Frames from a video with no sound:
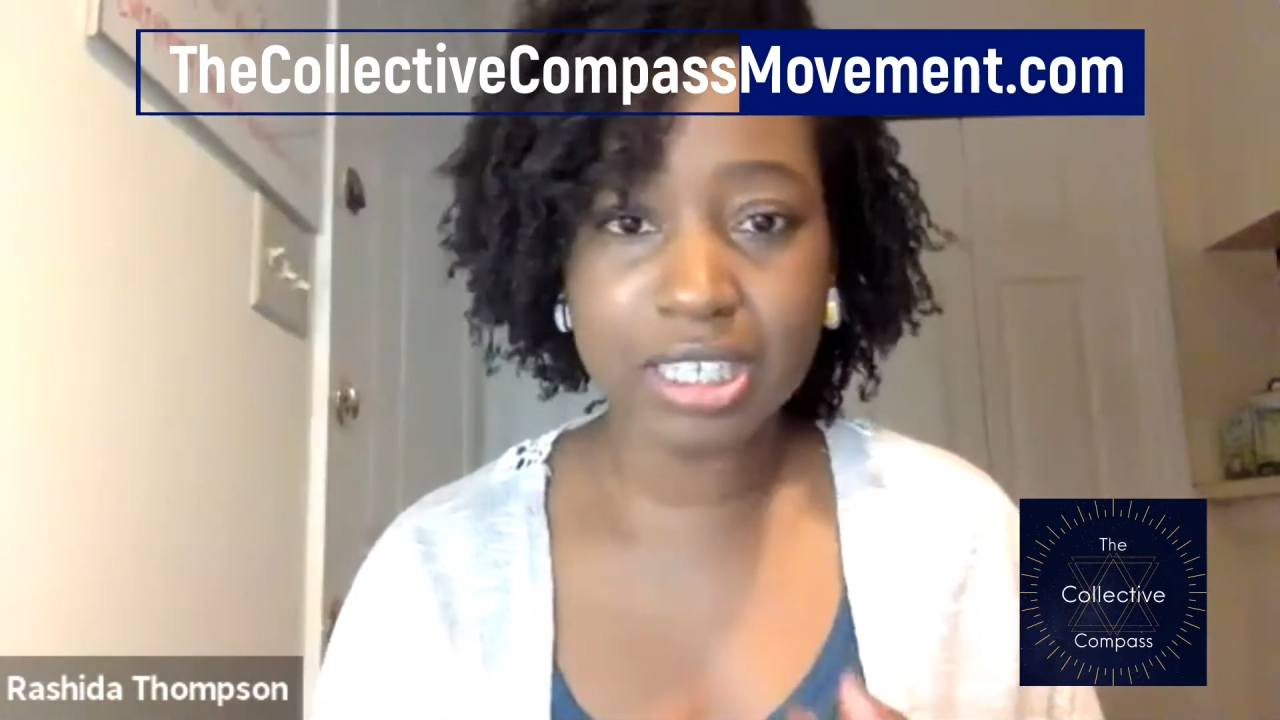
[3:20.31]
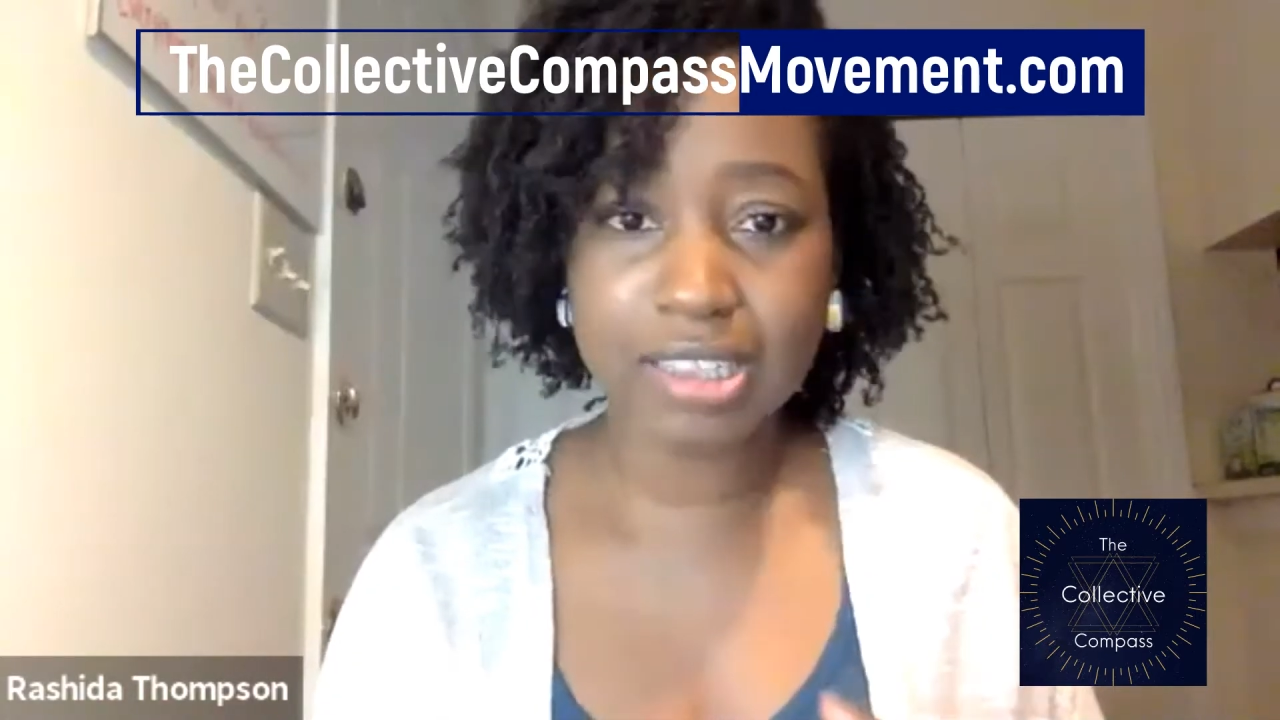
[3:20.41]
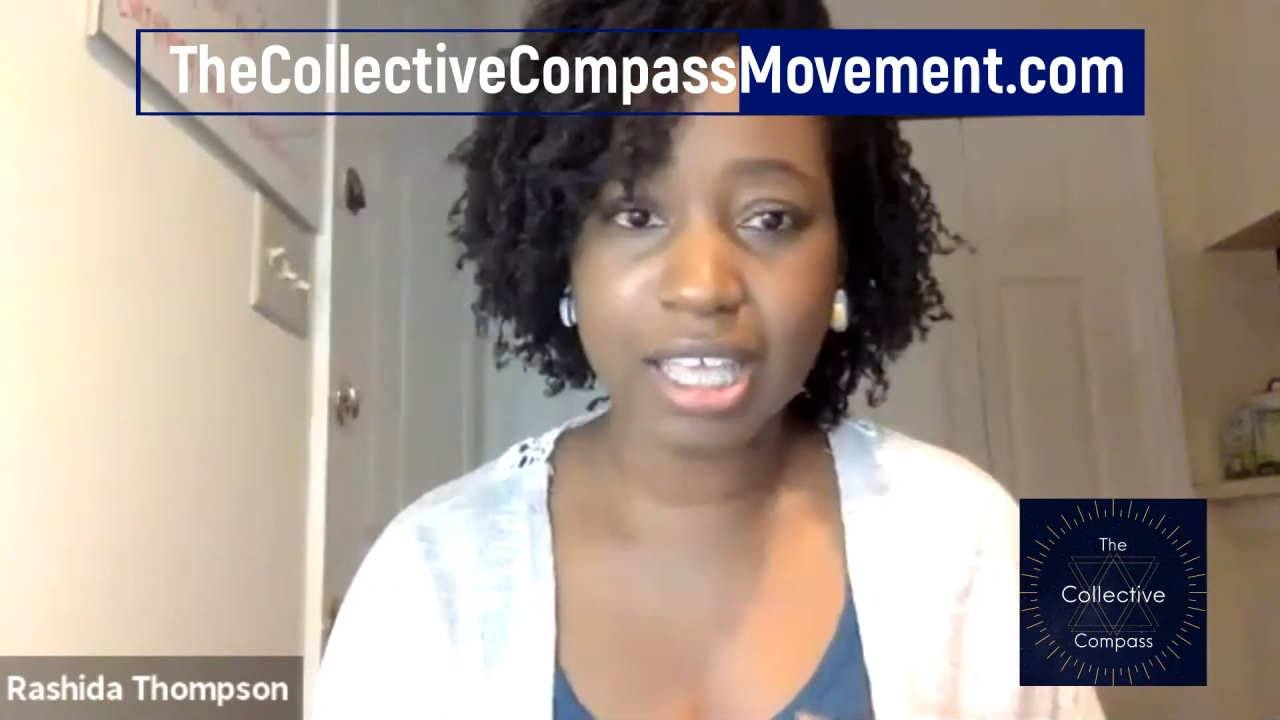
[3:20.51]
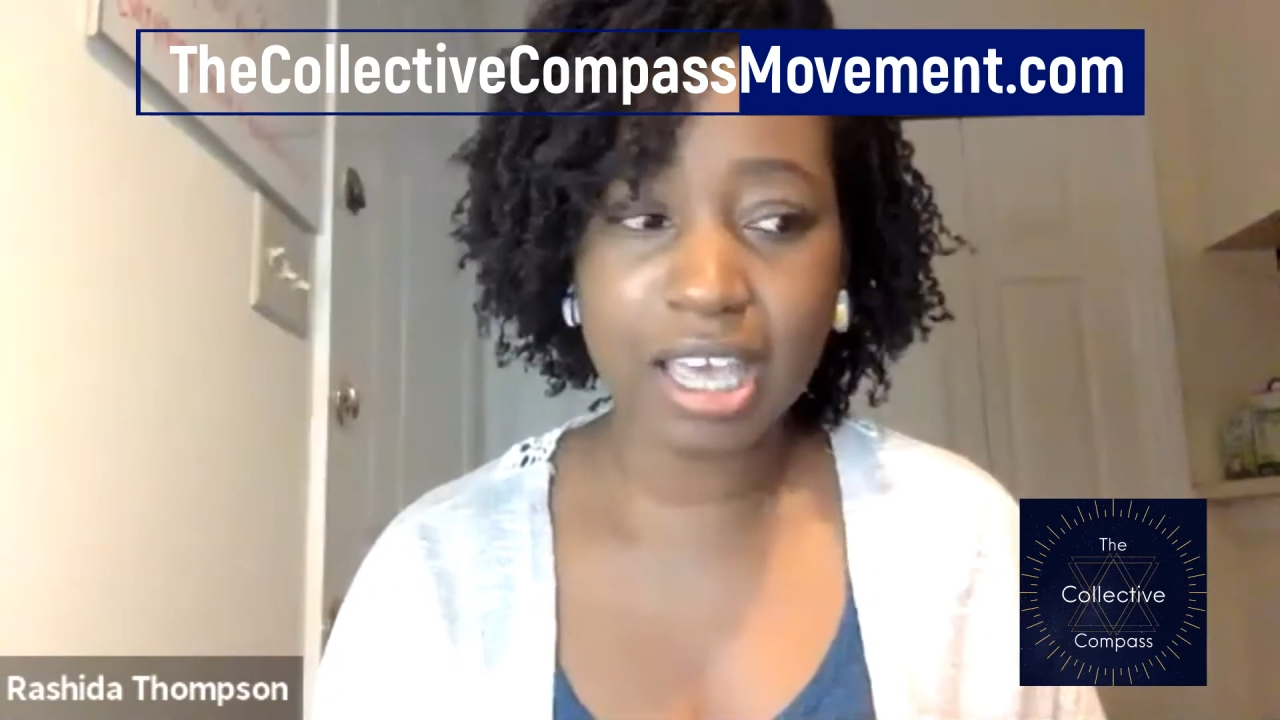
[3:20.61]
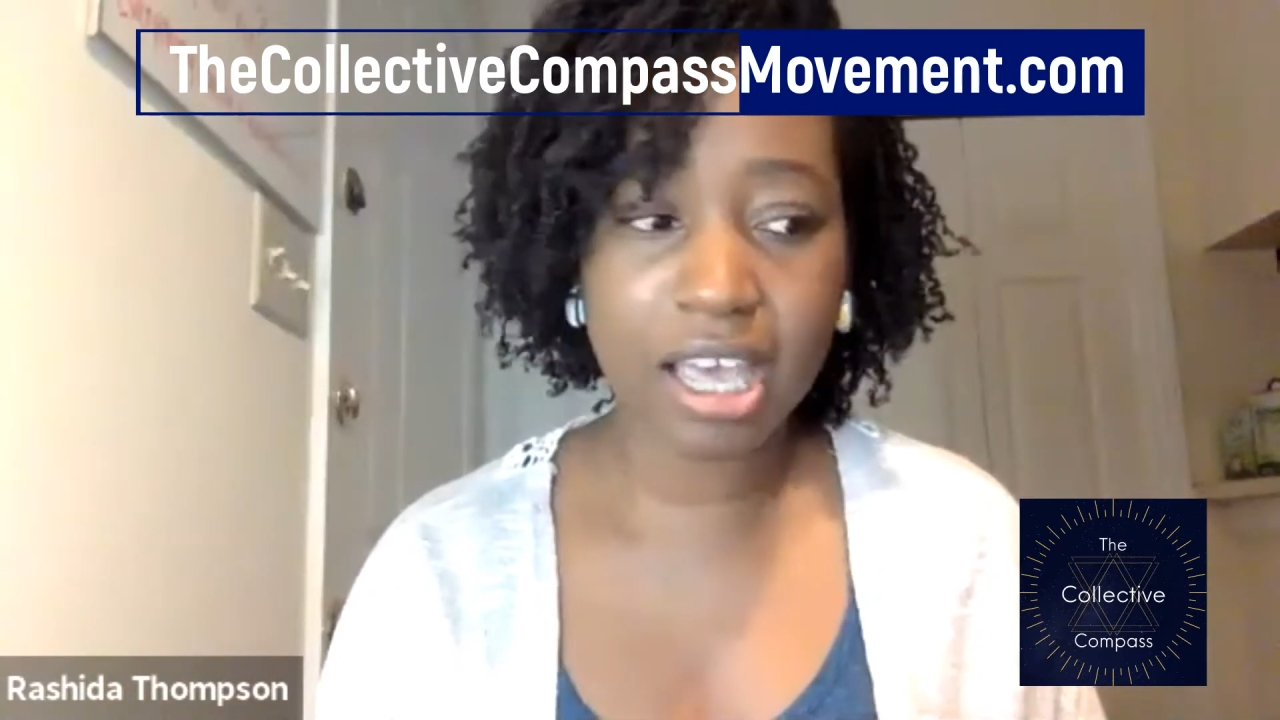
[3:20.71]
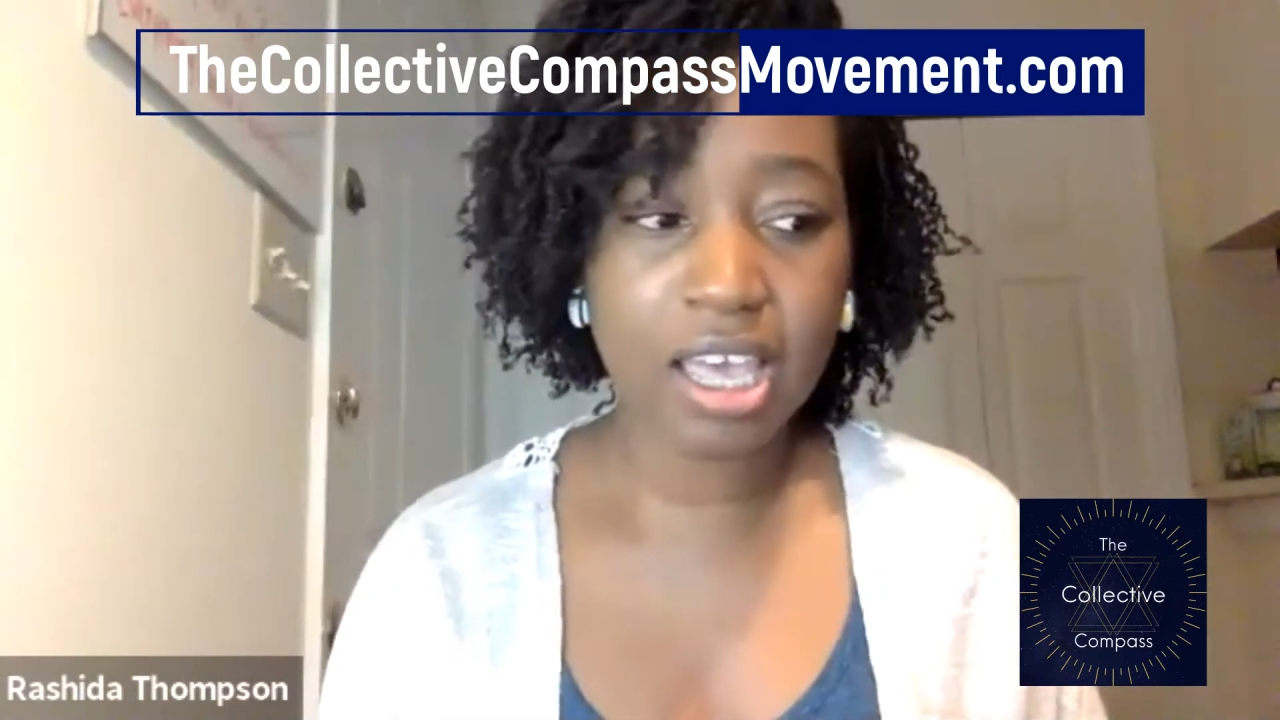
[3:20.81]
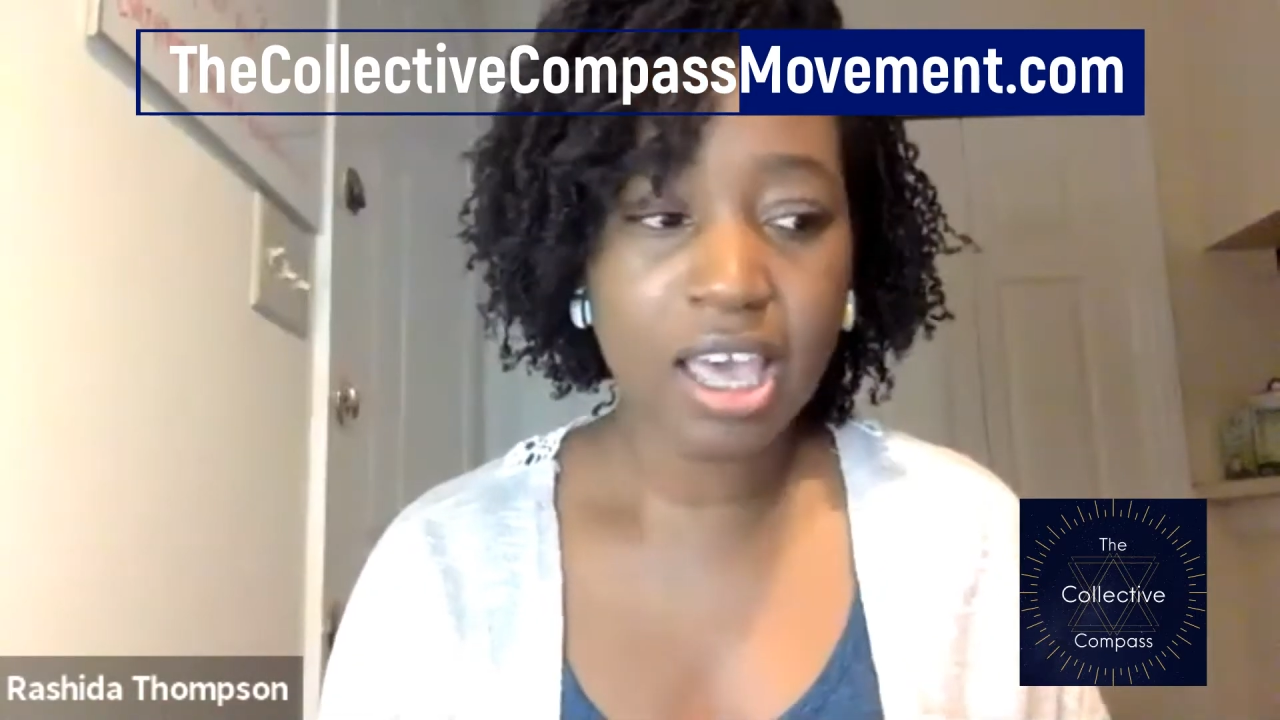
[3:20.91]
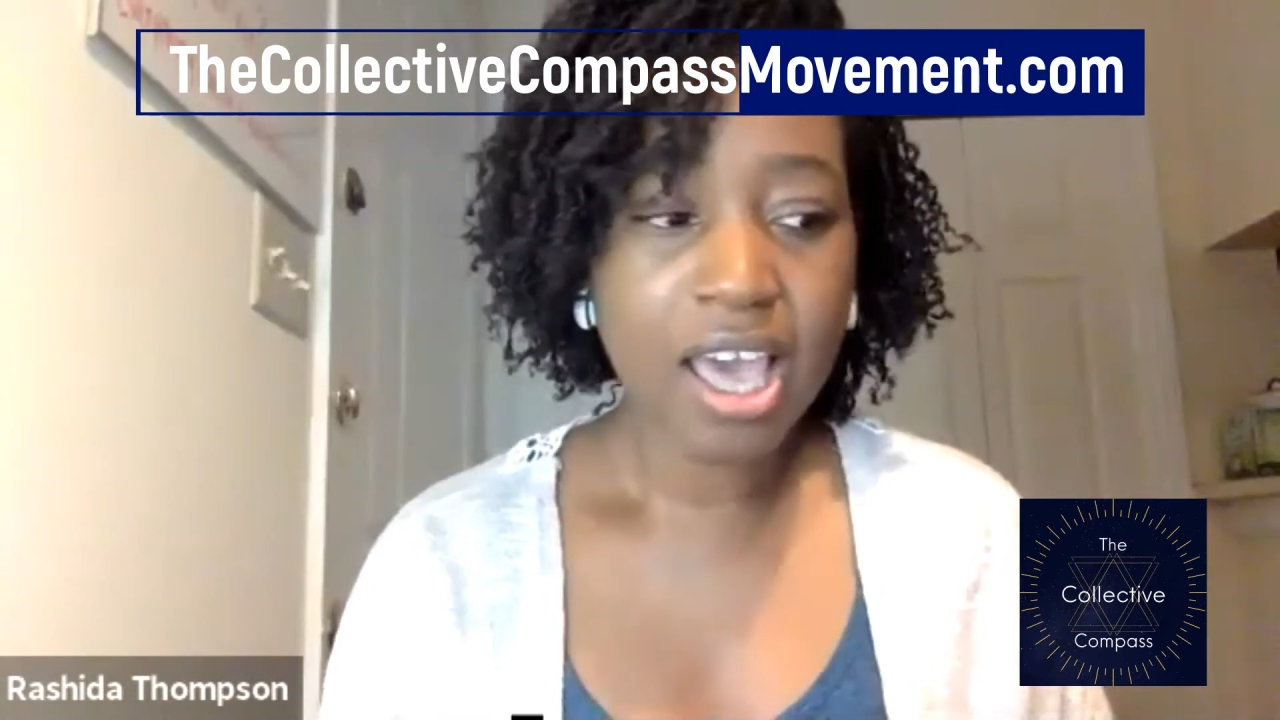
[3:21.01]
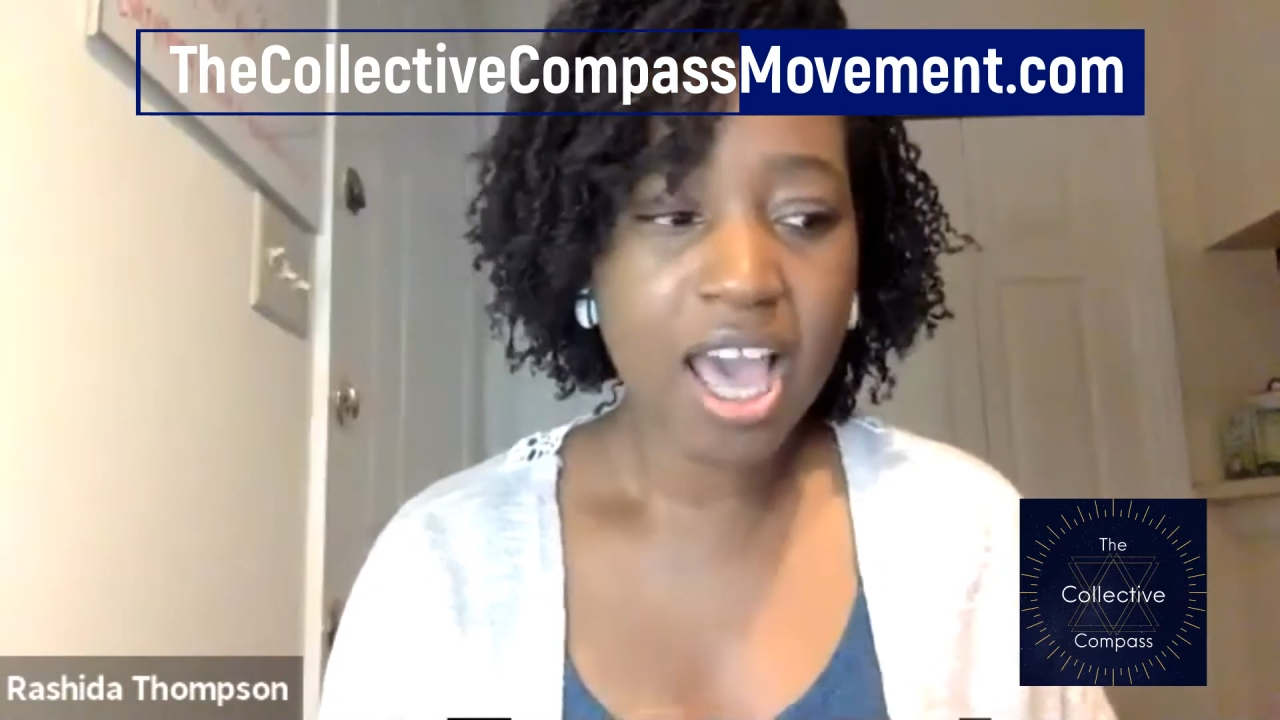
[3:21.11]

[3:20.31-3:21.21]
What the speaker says: that they